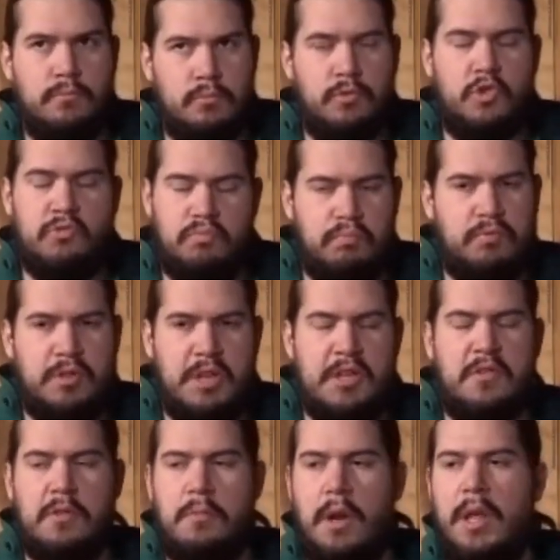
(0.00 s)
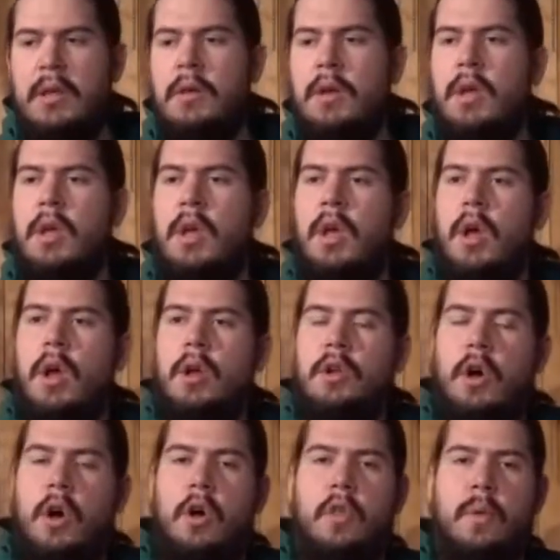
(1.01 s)
It's decent money.
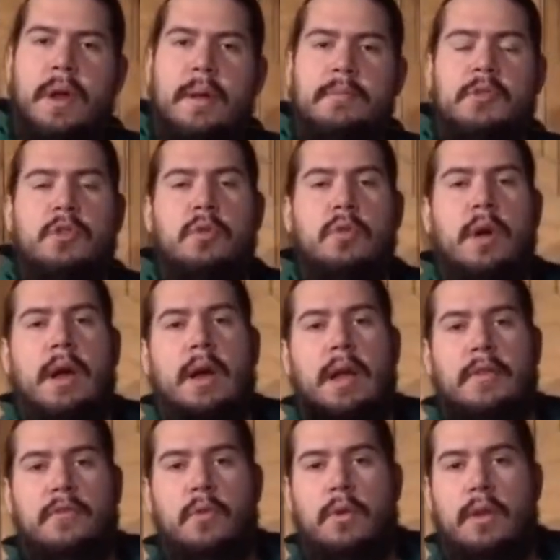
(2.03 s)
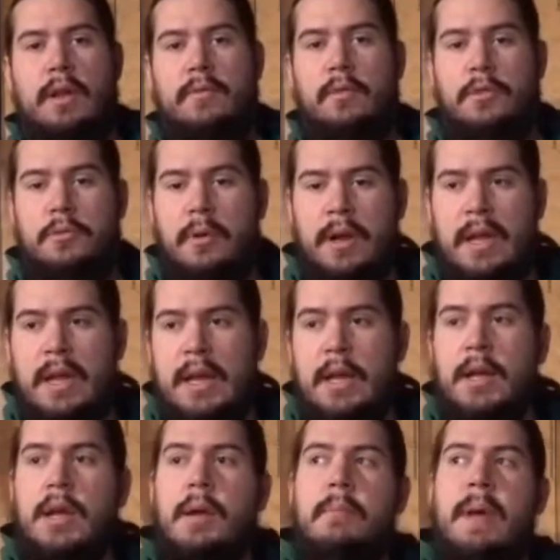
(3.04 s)
All the way up to, if you're level
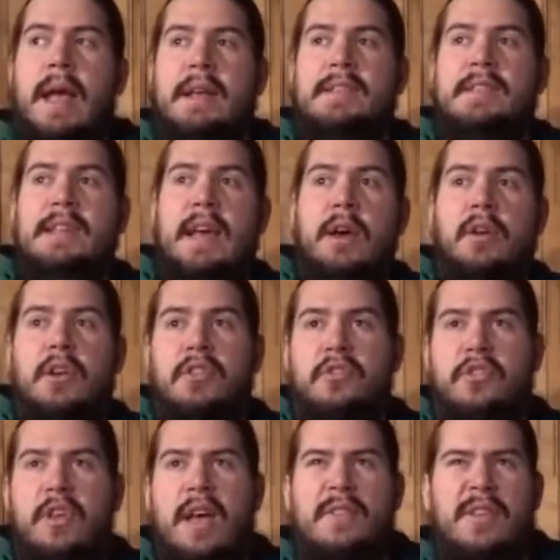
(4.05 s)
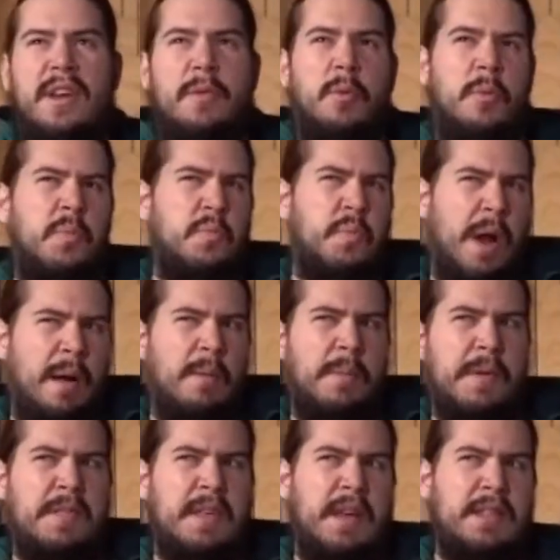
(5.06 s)
3, maxing out at a 7, and we'll
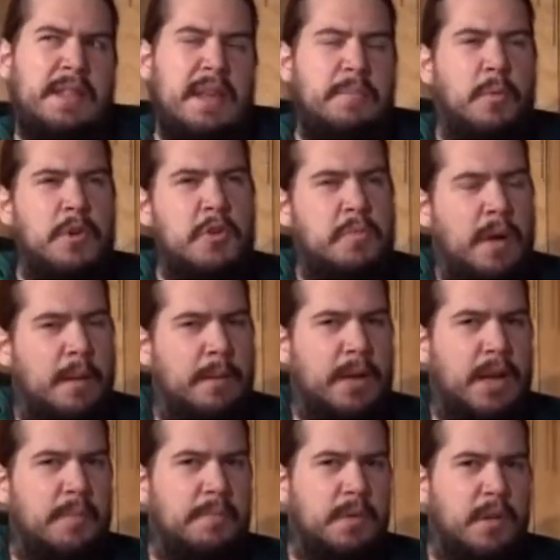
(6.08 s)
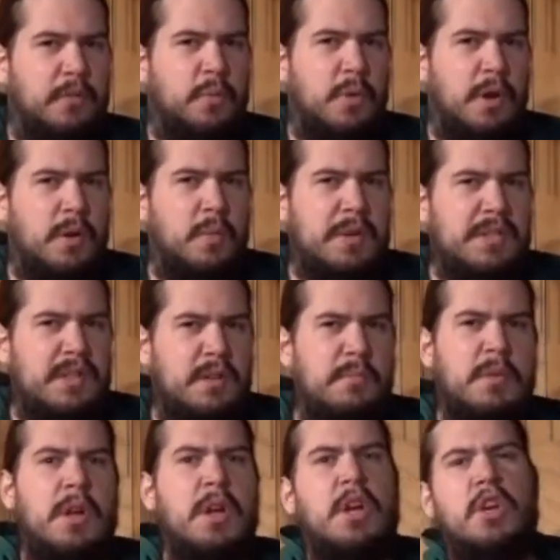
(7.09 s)
probably think at that point you probably got a plus 1
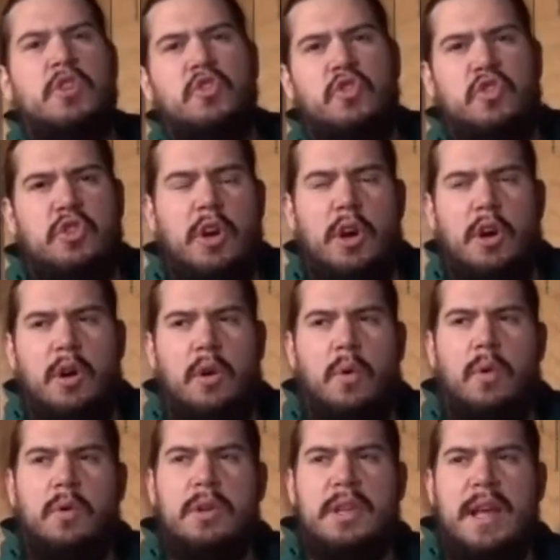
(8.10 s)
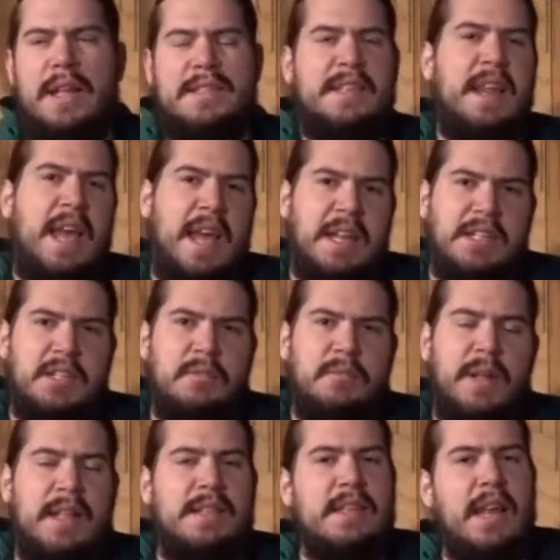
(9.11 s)
wisdom. So, that's an 8.
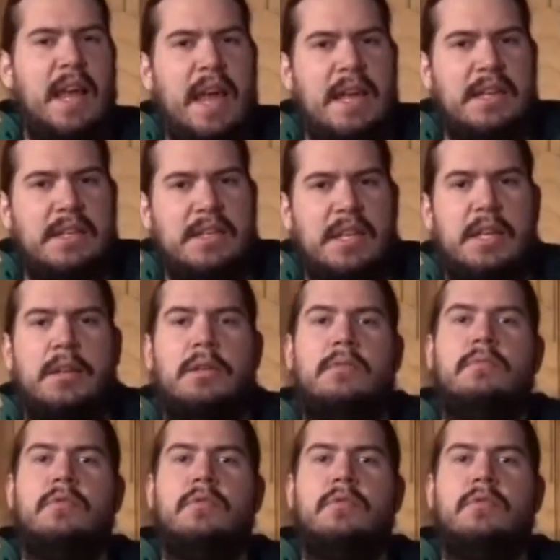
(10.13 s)
That's an 18.